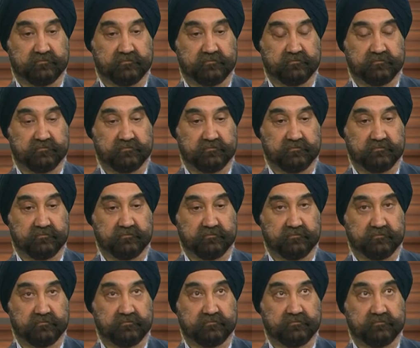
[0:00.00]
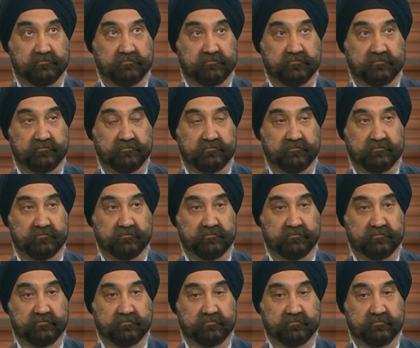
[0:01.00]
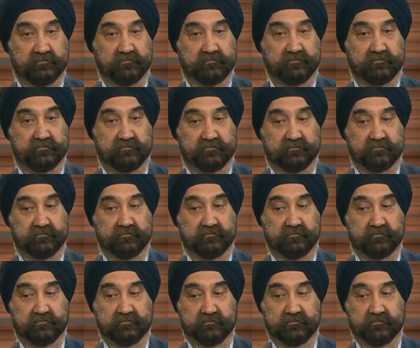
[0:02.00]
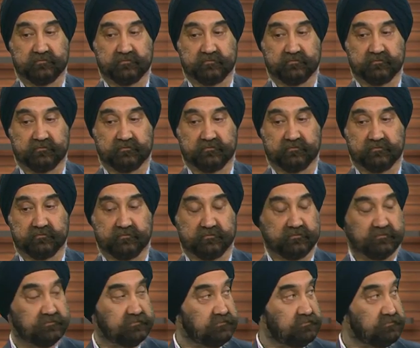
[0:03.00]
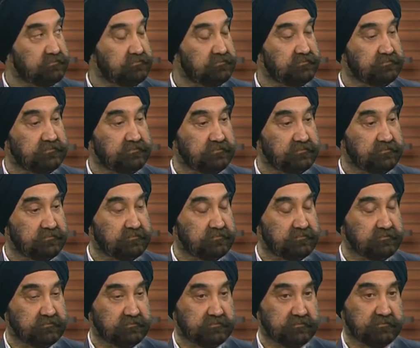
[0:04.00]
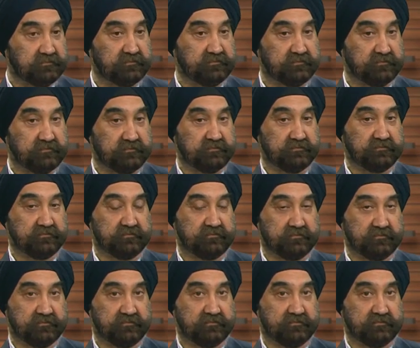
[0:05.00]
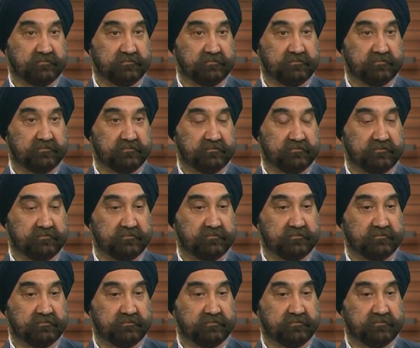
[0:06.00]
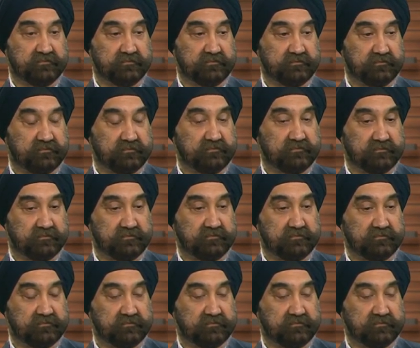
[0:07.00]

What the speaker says: The person shown says nothing.